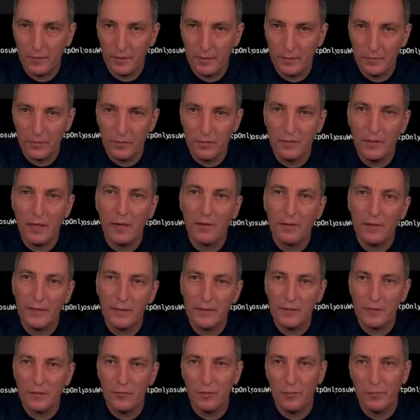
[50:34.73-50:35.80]
So in our
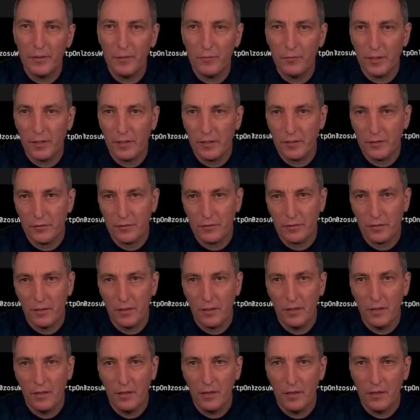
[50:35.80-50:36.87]
case, it will be 100.
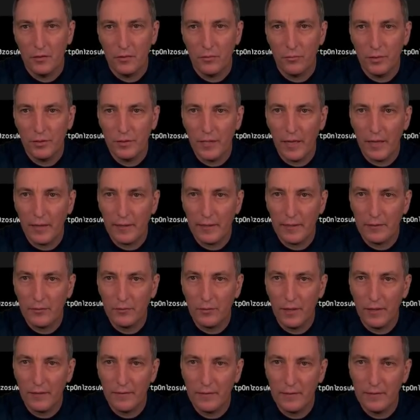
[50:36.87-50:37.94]
So we can do
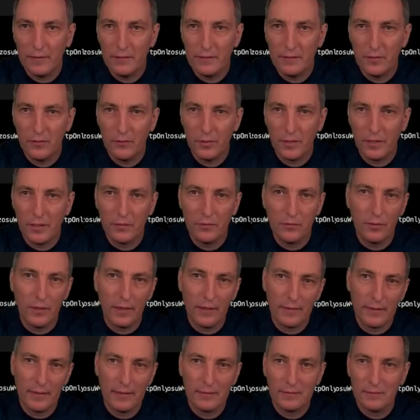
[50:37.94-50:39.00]
like this, or we can do
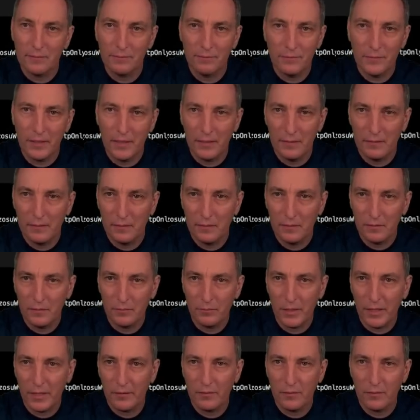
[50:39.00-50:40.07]
like that. Yeah, it doesn't
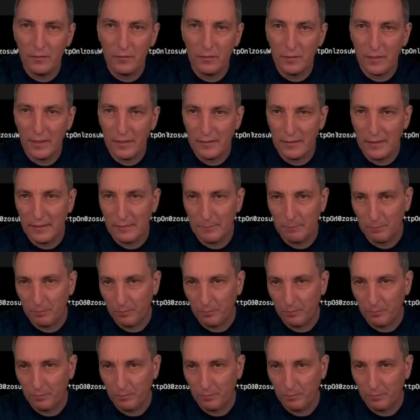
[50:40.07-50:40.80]
matter, or like that.